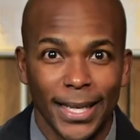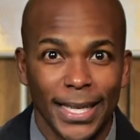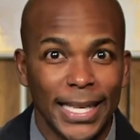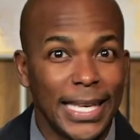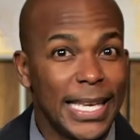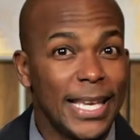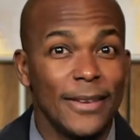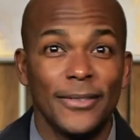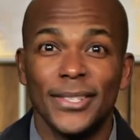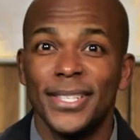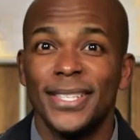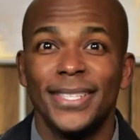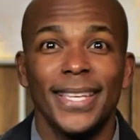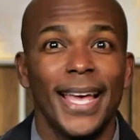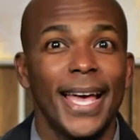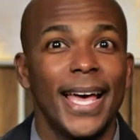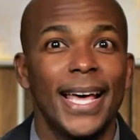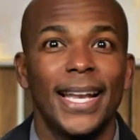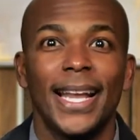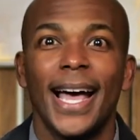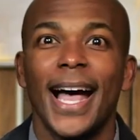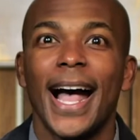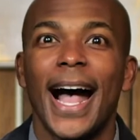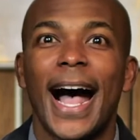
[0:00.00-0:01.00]
He even
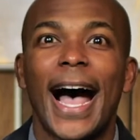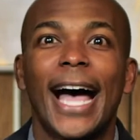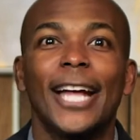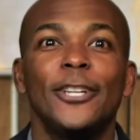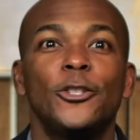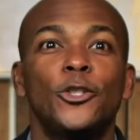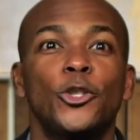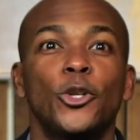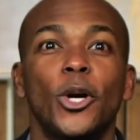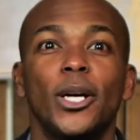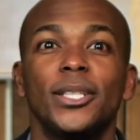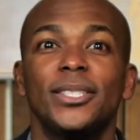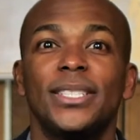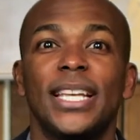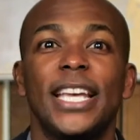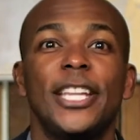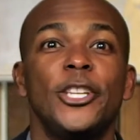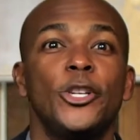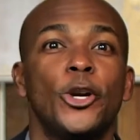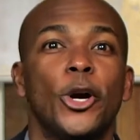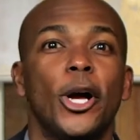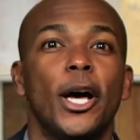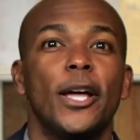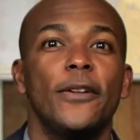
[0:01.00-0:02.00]
said, I trust
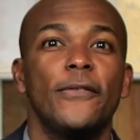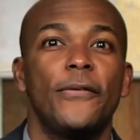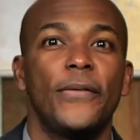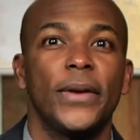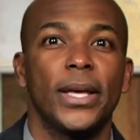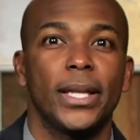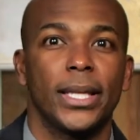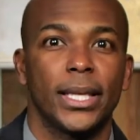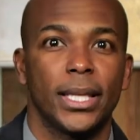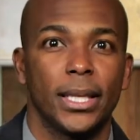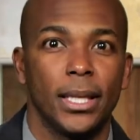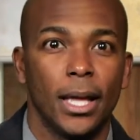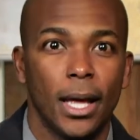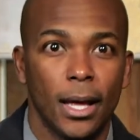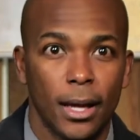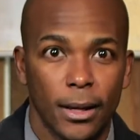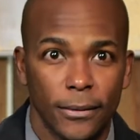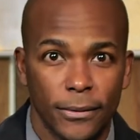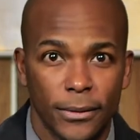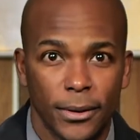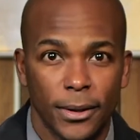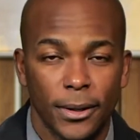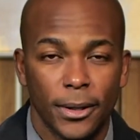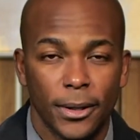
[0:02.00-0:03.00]
in your unfailing love.